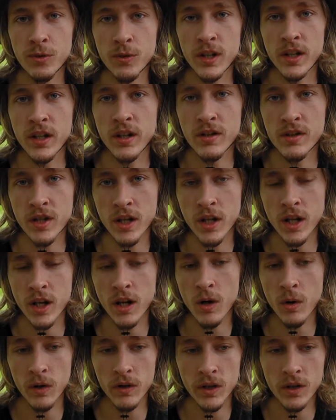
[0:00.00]
3 years
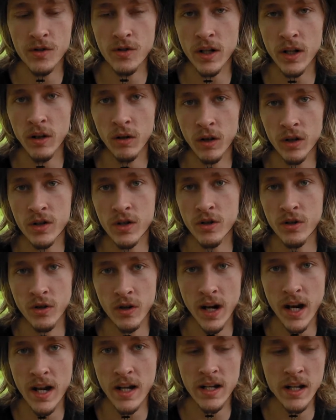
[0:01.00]
ago and the trail looks
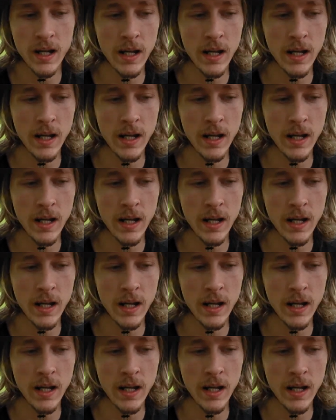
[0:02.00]
great,